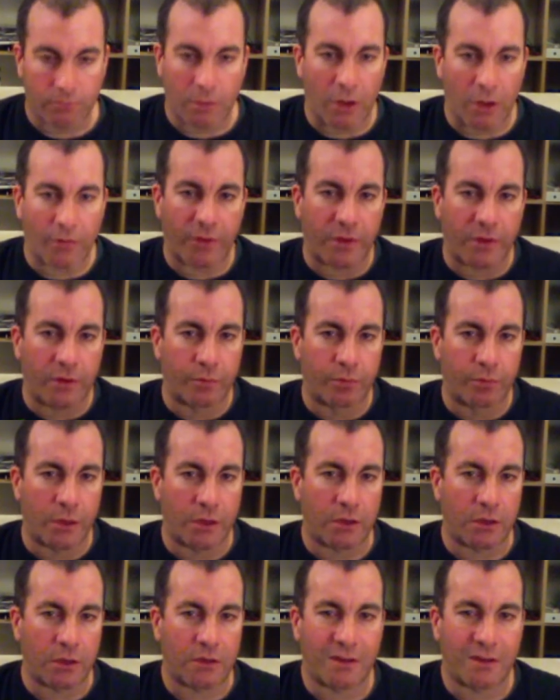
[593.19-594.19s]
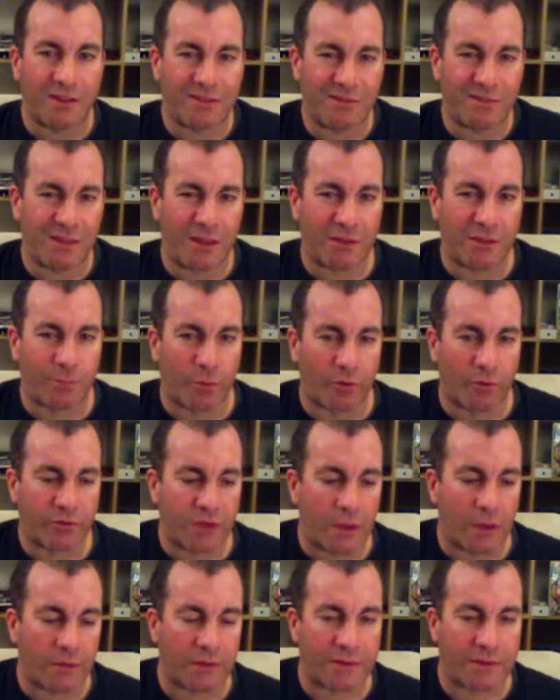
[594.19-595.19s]
I don't think he ever played it. Doesn't really like sports
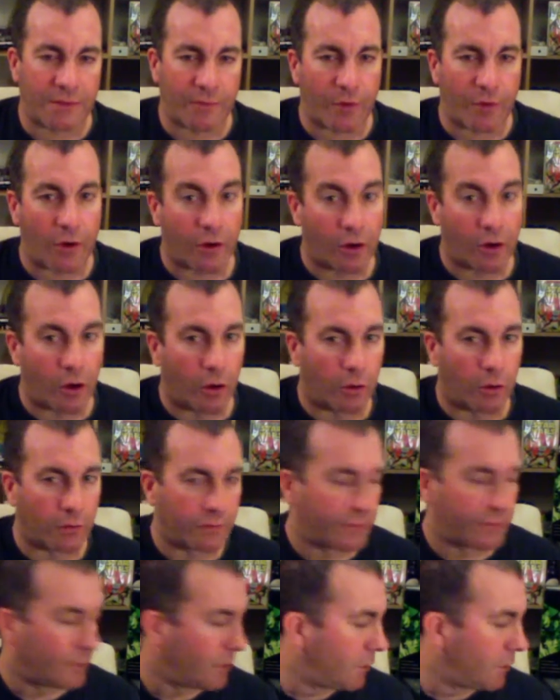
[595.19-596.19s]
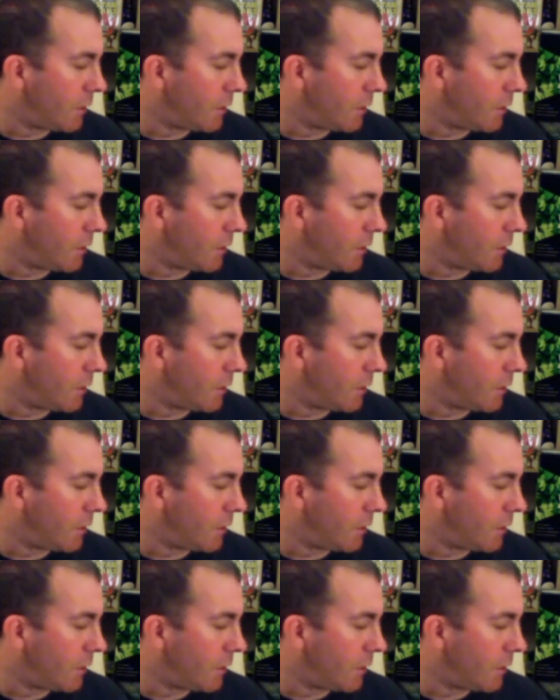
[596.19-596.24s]
gaming except for golf.